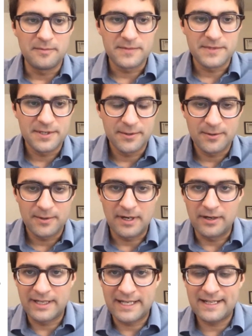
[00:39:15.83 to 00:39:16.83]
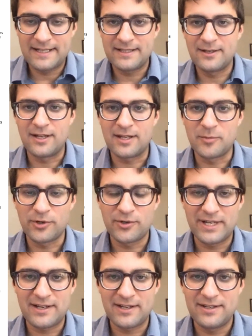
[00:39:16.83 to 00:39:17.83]
So again, a lot more
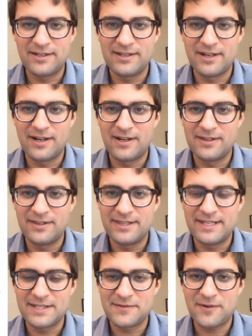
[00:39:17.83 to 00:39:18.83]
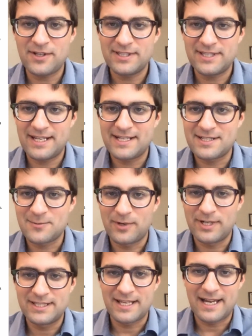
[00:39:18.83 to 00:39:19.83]
going on this front, and I just
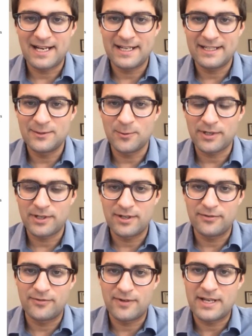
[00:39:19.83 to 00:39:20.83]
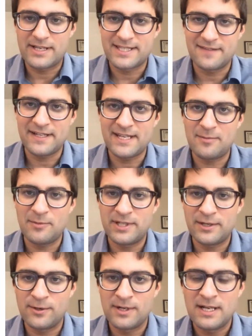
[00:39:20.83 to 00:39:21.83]
wanted to highlight the work of Stefania
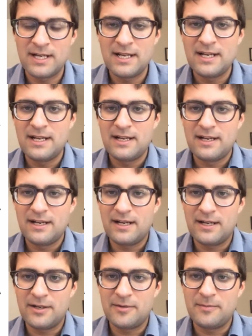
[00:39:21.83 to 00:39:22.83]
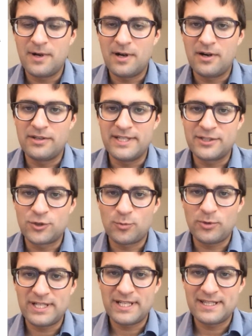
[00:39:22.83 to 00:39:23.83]
Amodeo on
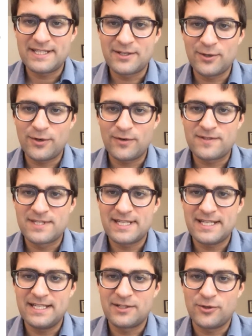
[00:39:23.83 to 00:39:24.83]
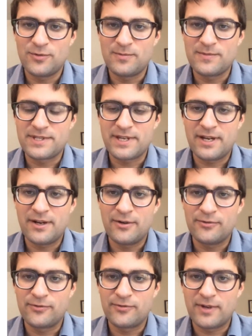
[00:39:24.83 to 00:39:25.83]
interpreting these curves in terms
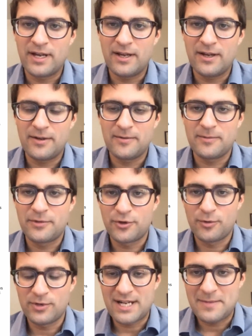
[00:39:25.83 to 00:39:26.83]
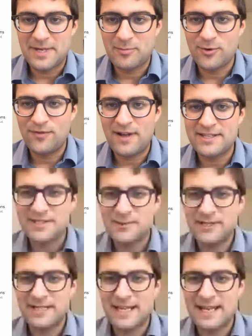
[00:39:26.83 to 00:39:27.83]
of thermodynamic profiles
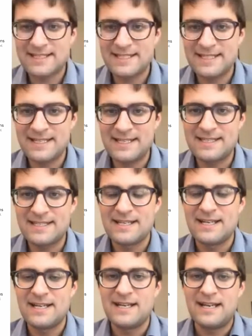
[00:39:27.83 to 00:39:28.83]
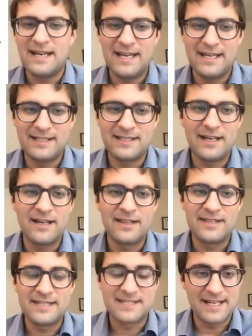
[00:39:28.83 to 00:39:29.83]
around galaxies and
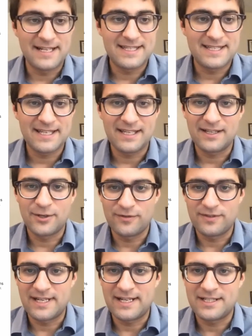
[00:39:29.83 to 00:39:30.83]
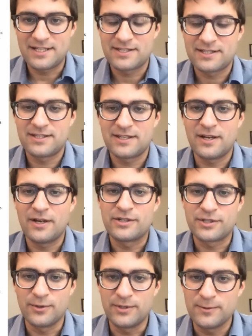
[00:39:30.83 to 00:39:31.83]
this lensing curve that I just
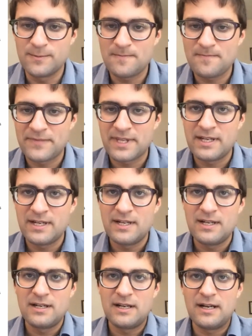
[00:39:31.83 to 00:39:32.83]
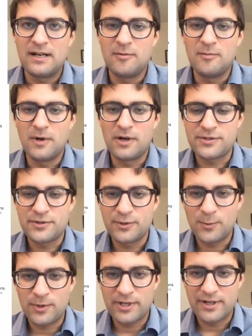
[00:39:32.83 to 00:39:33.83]
showed you. Also the
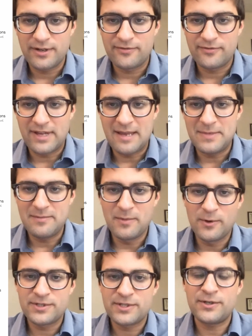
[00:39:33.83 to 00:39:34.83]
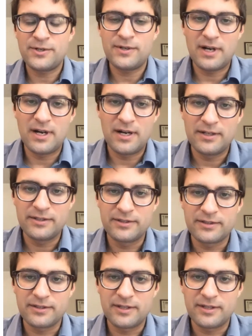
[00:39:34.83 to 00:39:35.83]
work of Emily Moser on
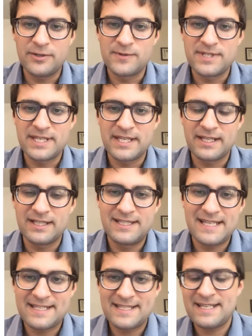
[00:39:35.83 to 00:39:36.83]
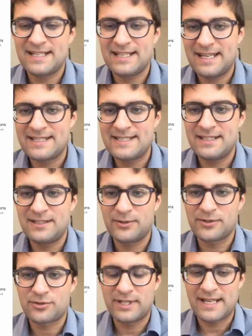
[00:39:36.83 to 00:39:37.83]
using TSZ and KSZ to
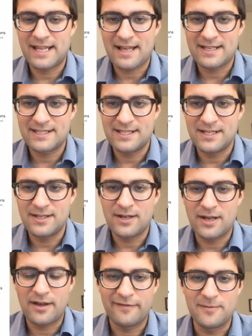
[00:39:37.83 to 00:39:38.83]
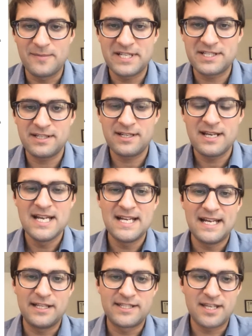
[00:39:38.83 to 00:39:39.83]
constrain galaxy formation,
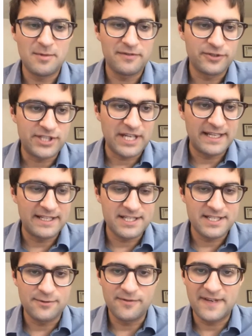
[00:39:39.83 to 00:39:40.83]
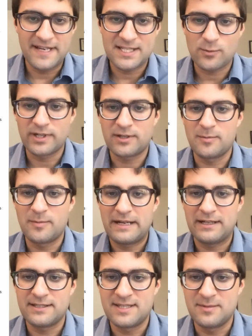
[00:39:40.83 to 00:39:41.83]
and some of the challenges you face when comparing
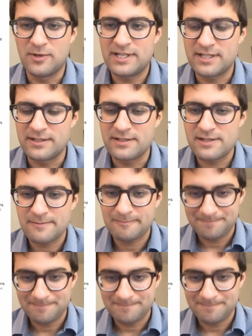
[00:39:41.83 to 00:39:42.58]
to simulations.